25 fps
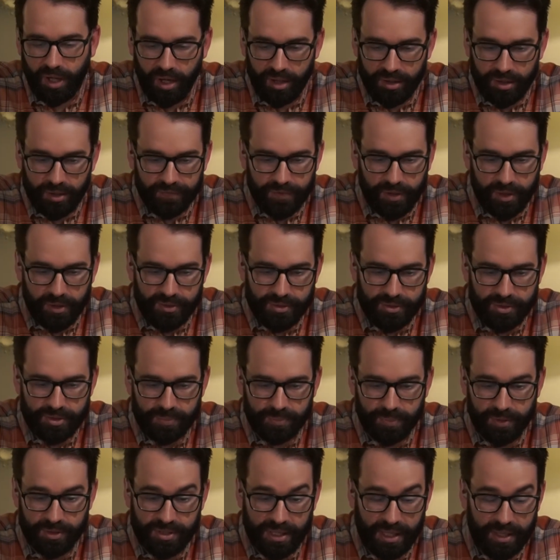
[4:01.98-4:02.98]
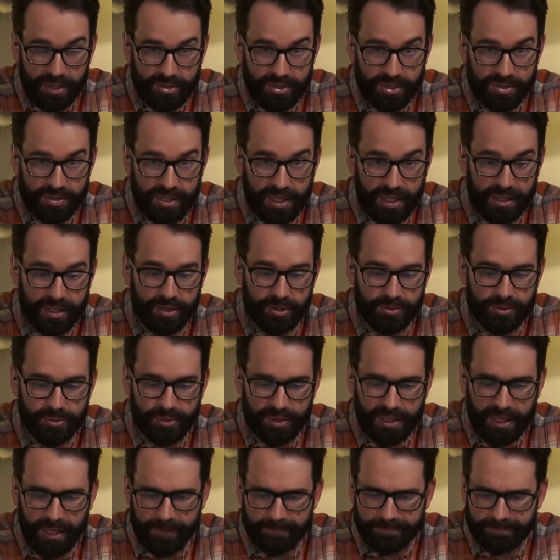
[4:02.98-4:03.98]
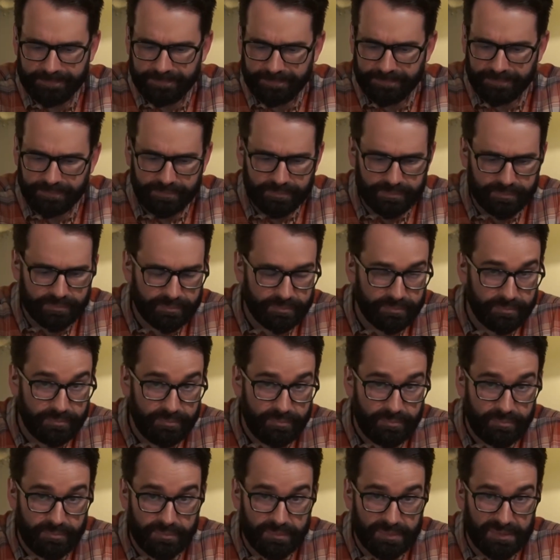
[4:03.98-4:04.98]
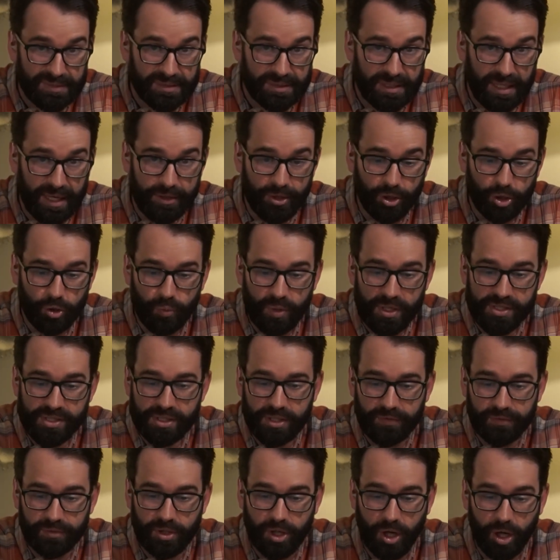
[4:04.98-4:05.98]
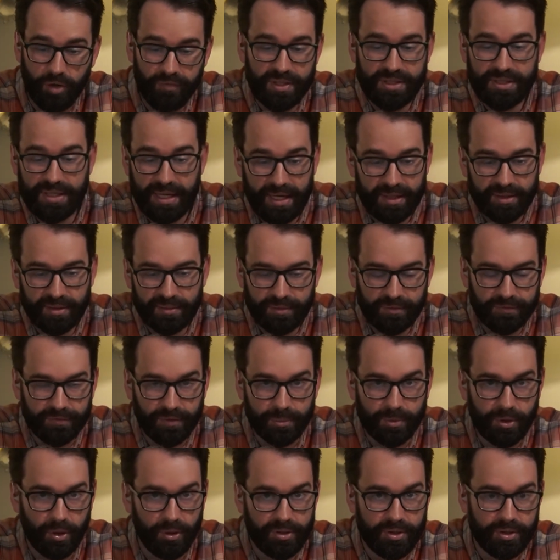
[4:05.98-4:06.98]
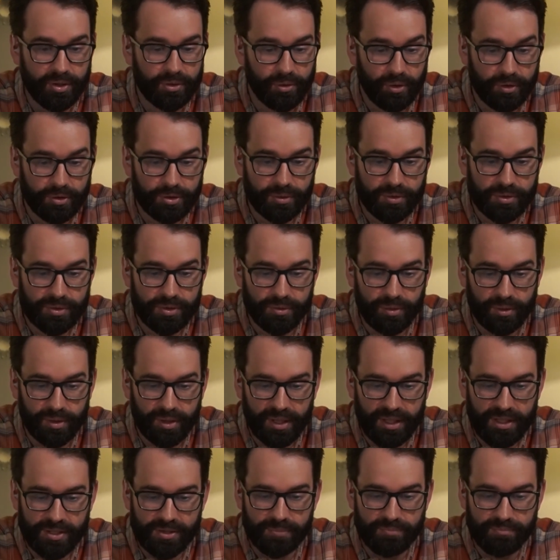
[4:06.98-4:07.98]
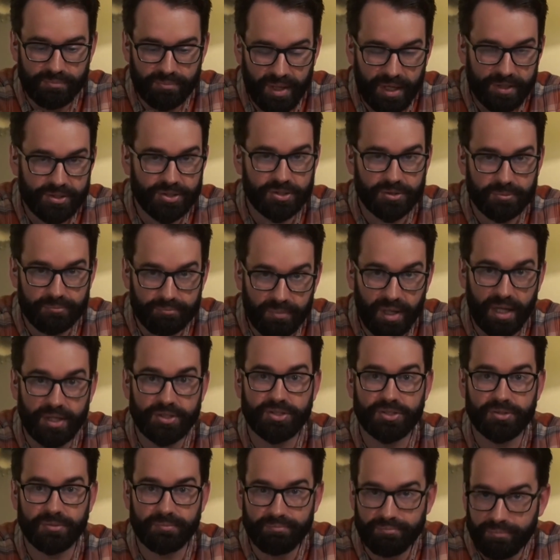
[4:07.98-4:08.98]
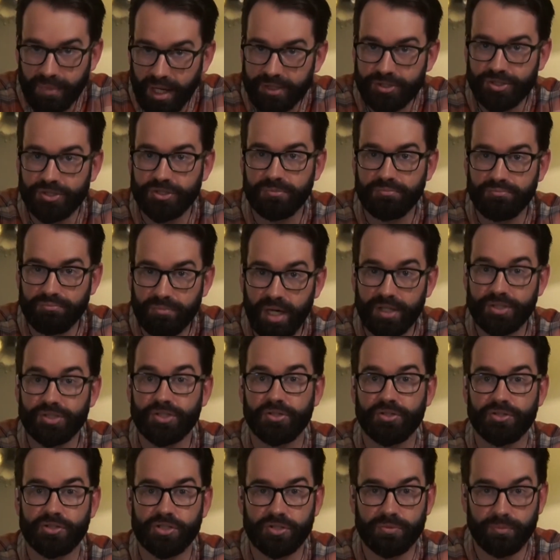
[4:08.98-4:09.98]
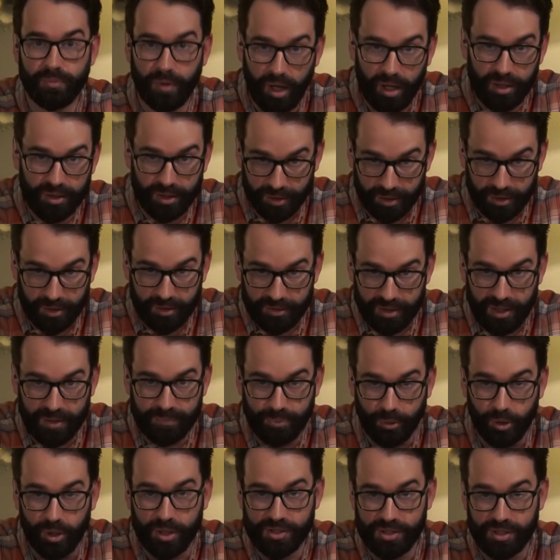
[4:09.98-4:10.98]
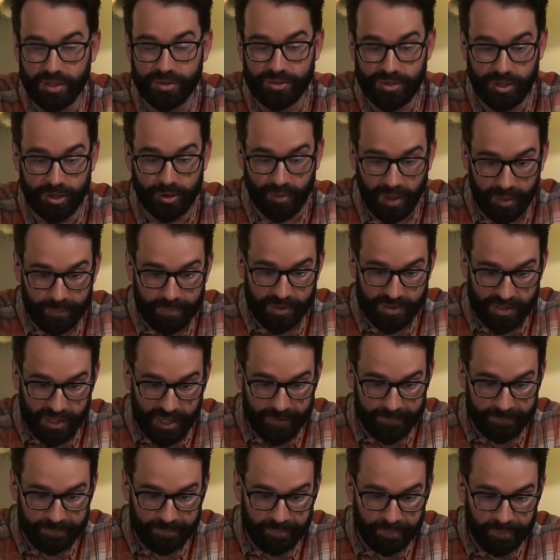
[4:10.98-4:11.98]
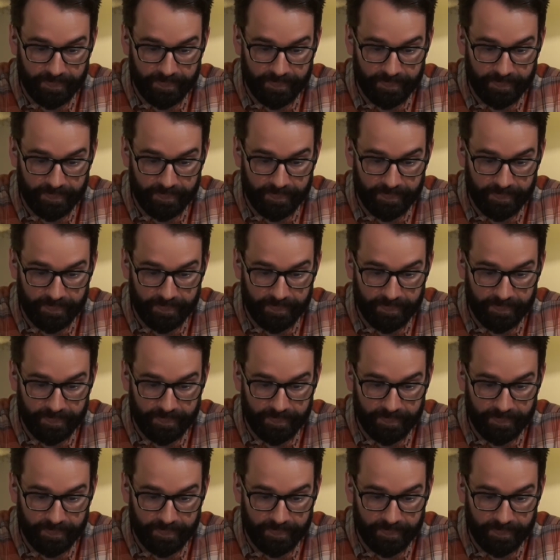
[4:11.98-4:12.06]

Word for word: all of those percentages taken into account, and her risk of COVID death from going to the grocery store is much, much, much, much smaller than 0.001%.